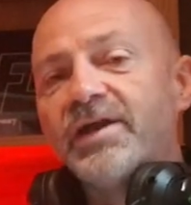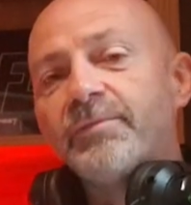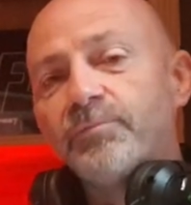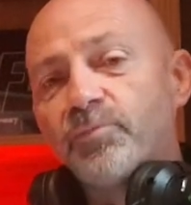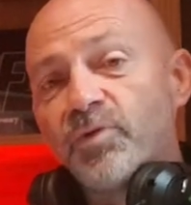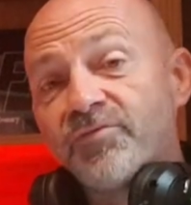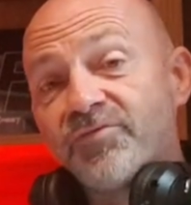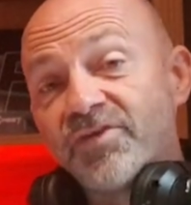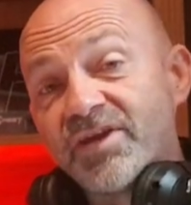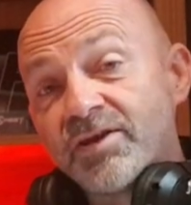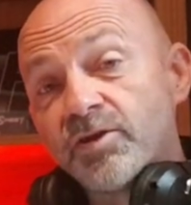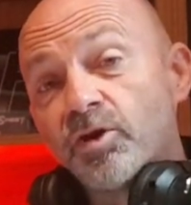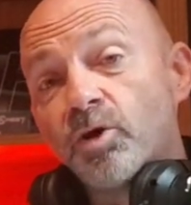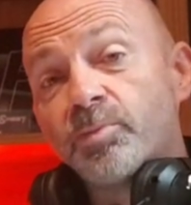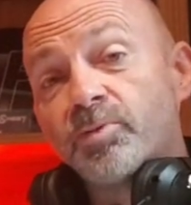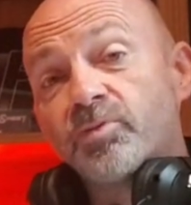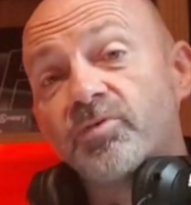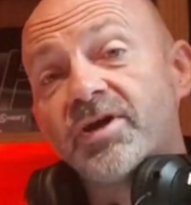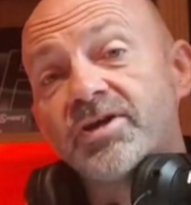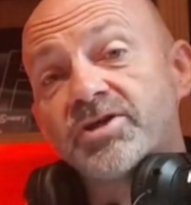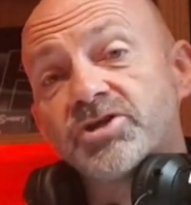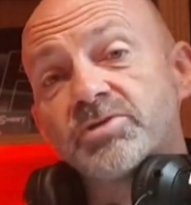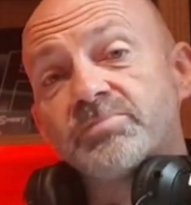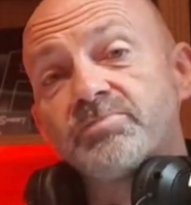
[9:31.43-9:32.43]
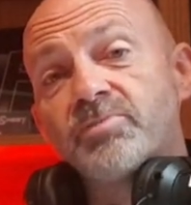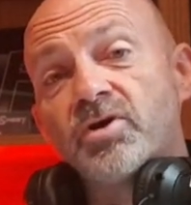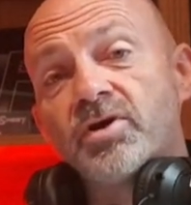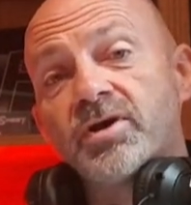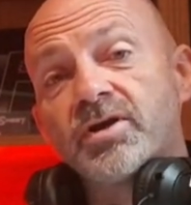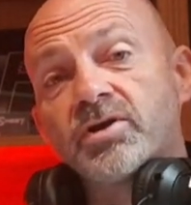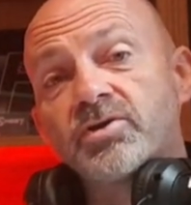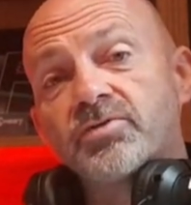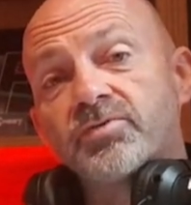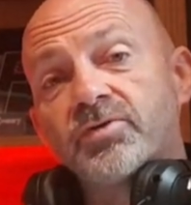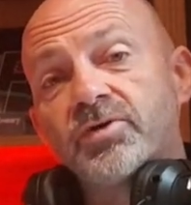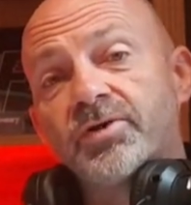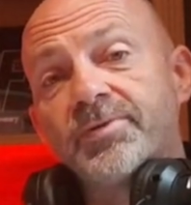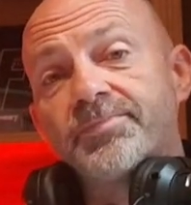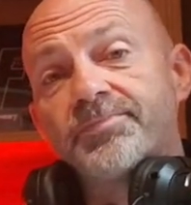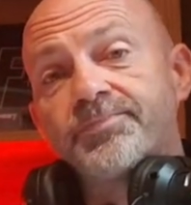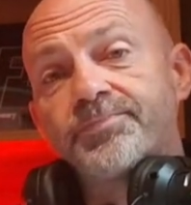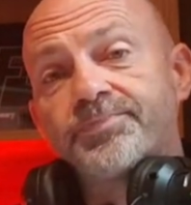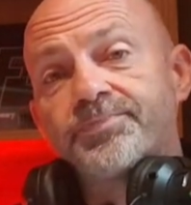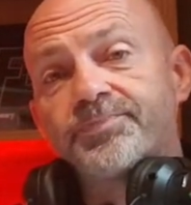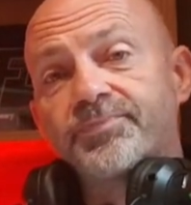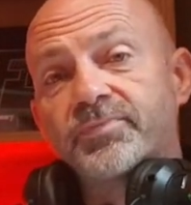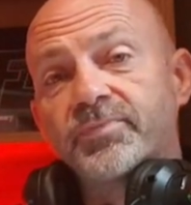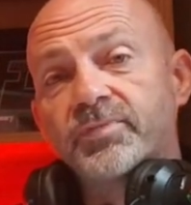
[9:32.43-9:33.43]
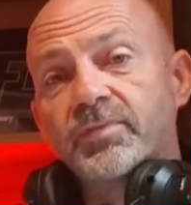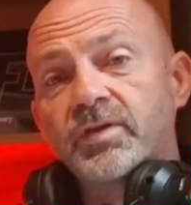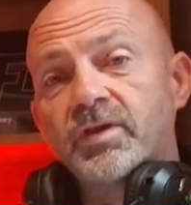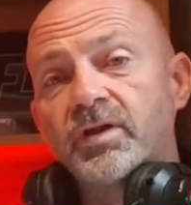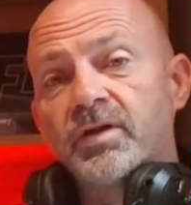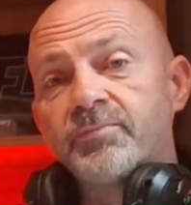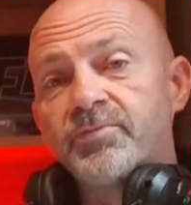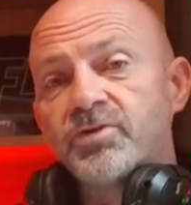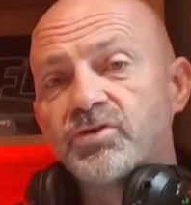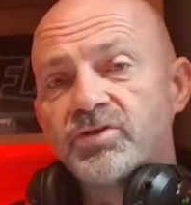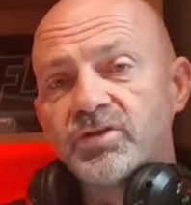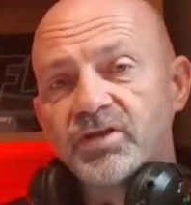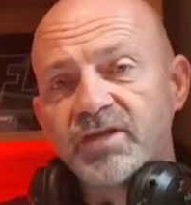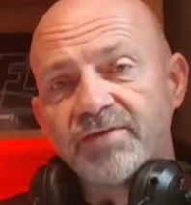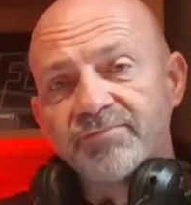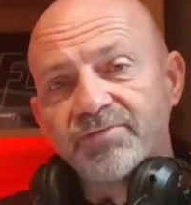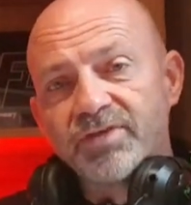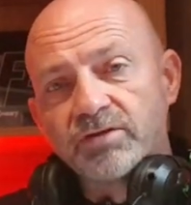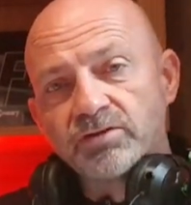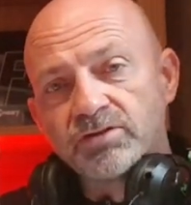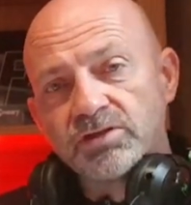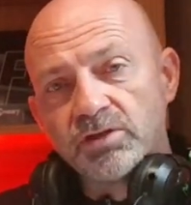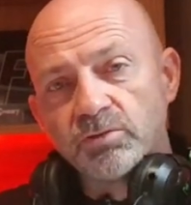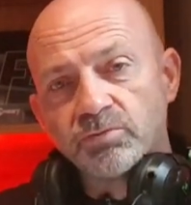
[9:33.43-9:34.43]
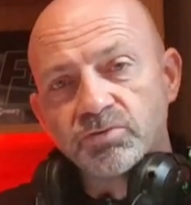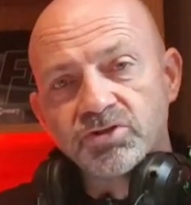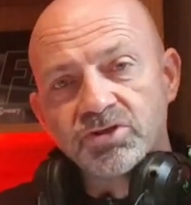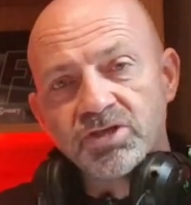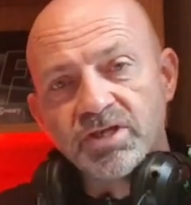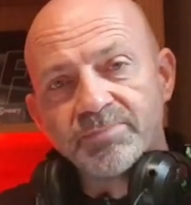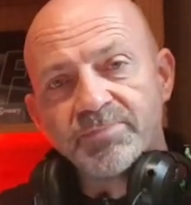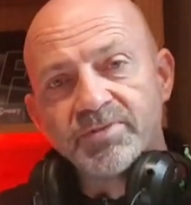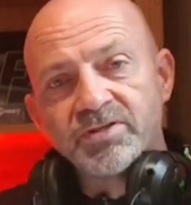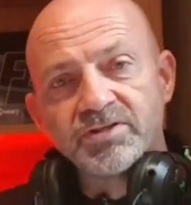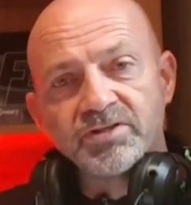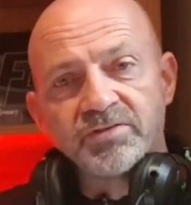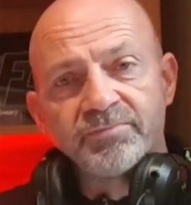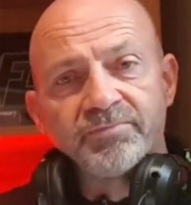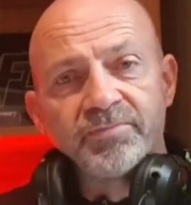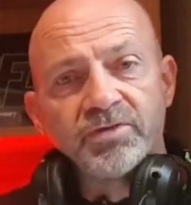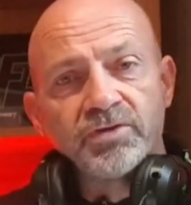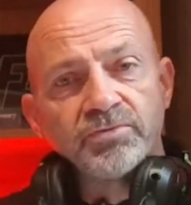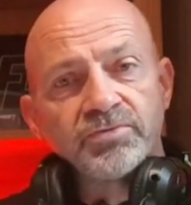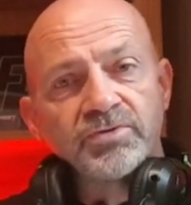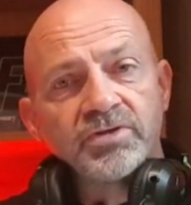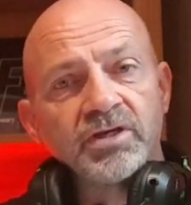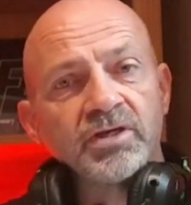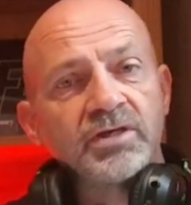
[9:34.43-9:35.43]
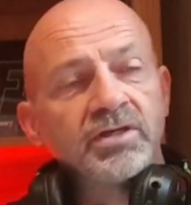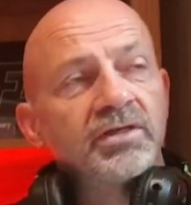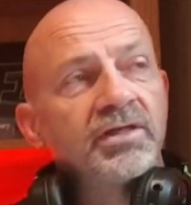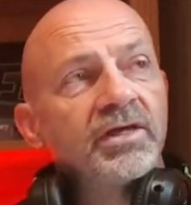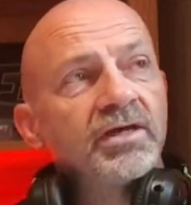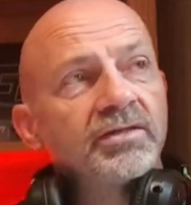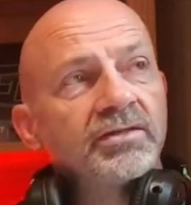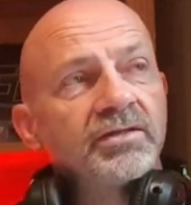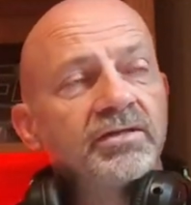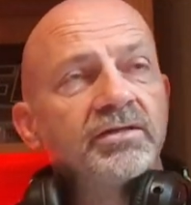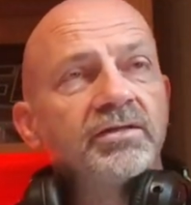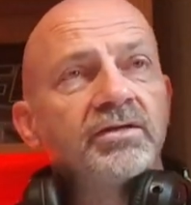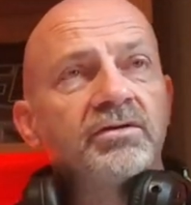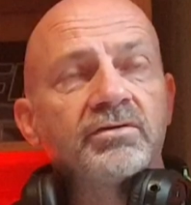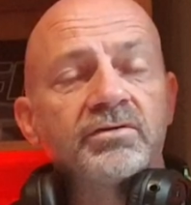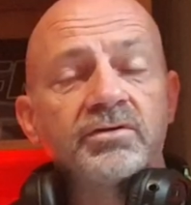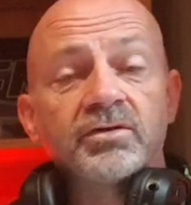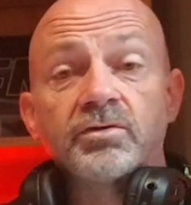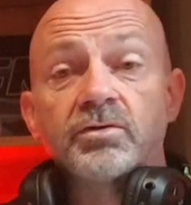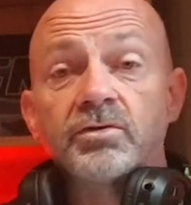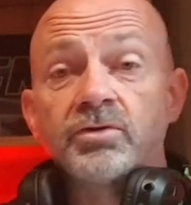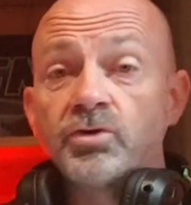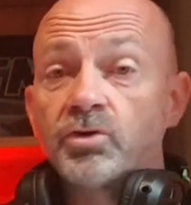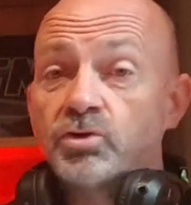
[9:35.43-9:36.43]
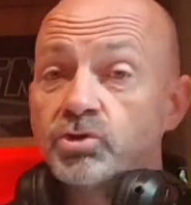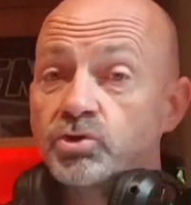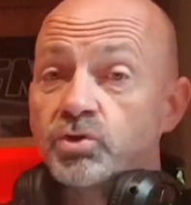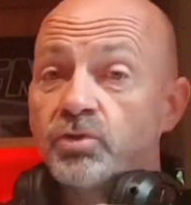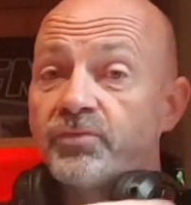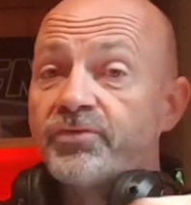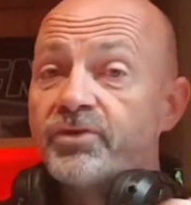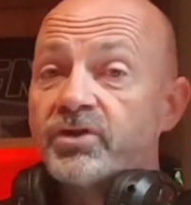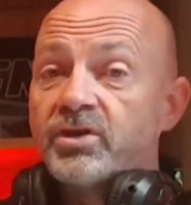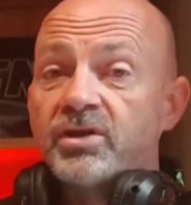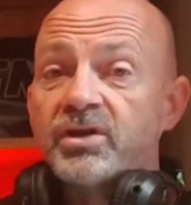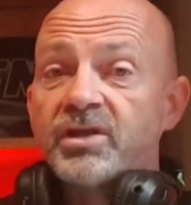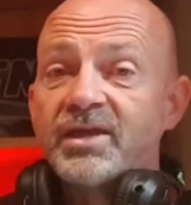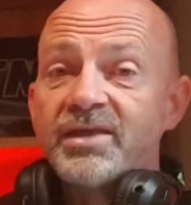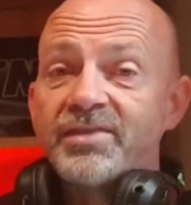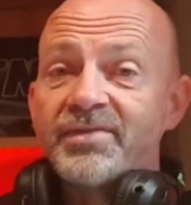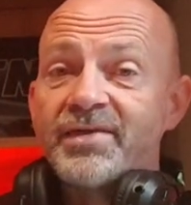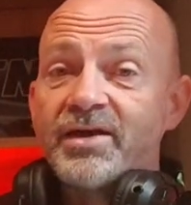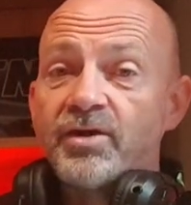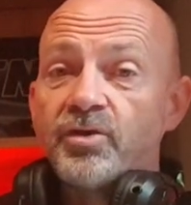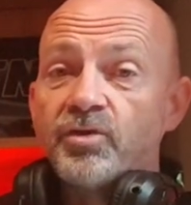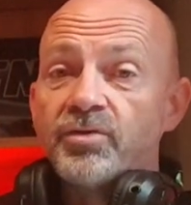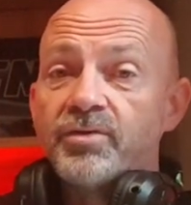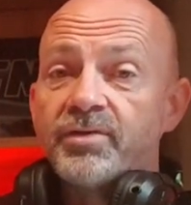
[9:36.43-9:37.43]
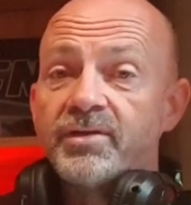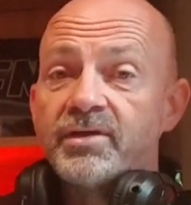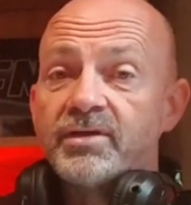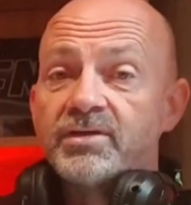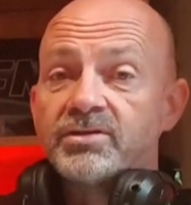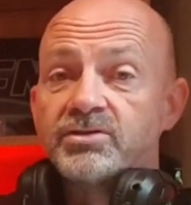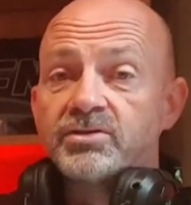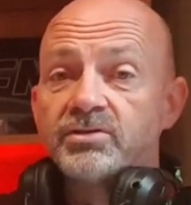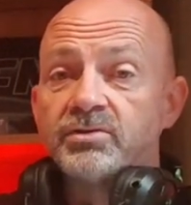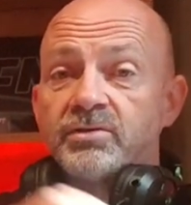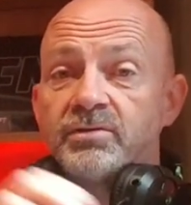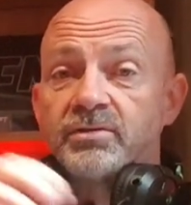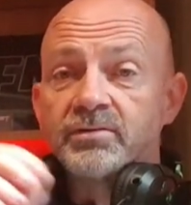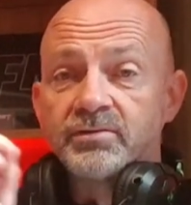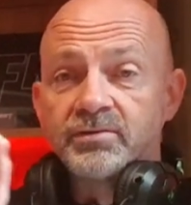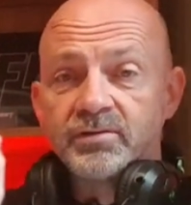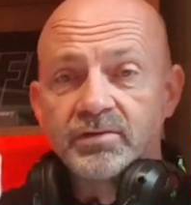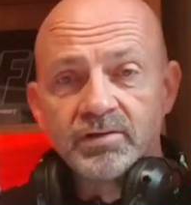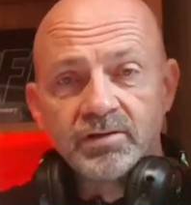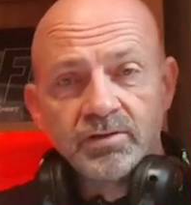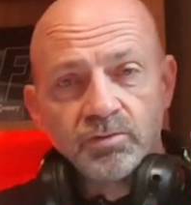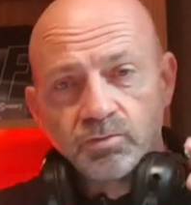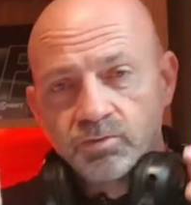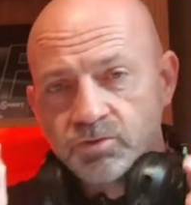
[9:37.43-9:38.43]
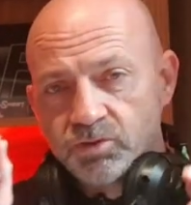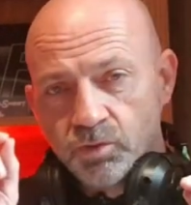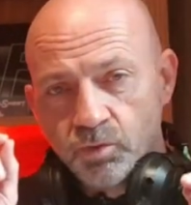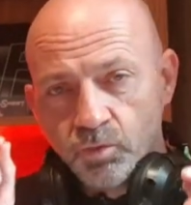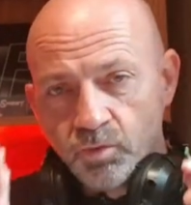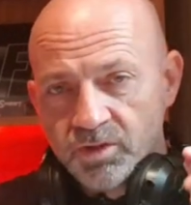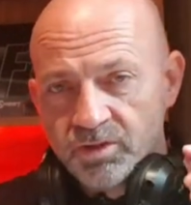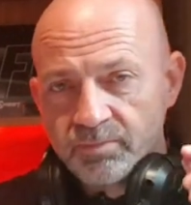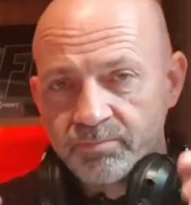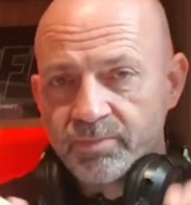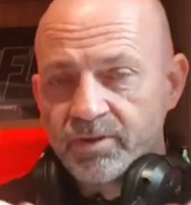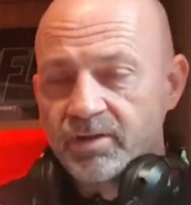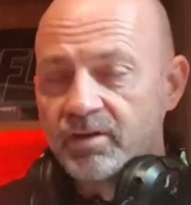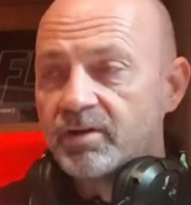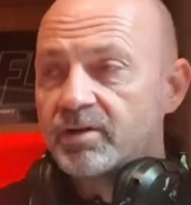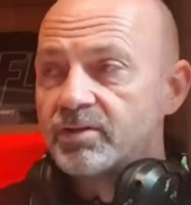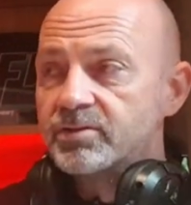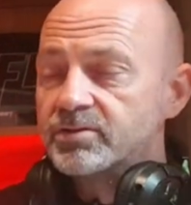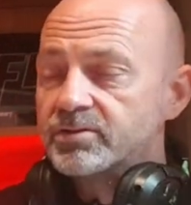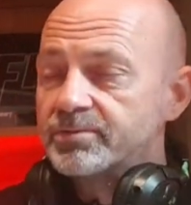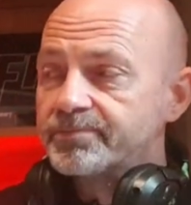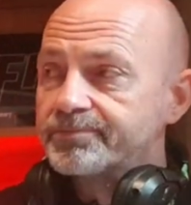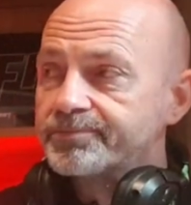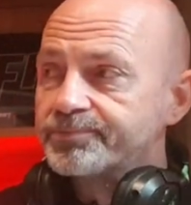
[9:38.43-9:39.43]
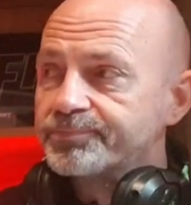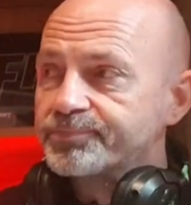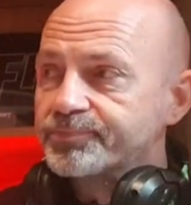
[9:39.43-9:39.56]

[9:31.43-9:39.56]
Within Operation Mindcrime, you did have those little snippets of music and that, didn't you? I'm not sure if you're going to get that on this and the little talking parts.